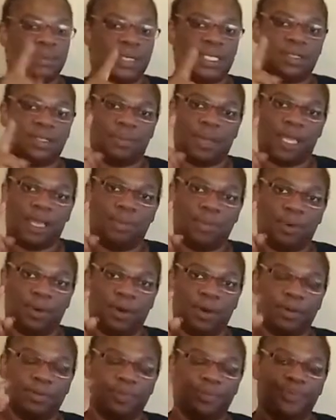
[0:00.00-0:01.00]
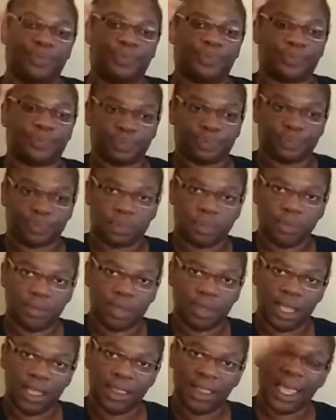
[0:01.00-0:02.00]
paper
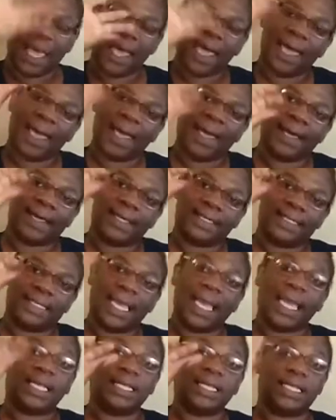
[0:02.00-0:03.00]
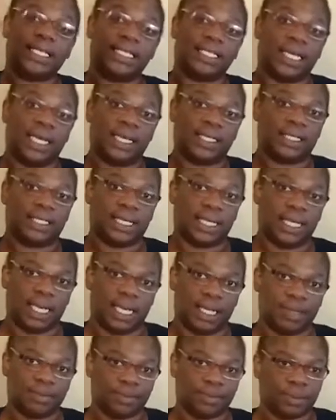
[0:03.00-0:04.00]
that has candy dust in it.
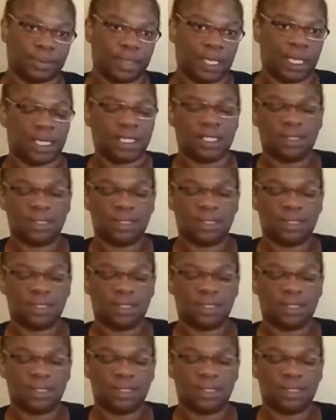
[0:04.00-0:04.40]
And it's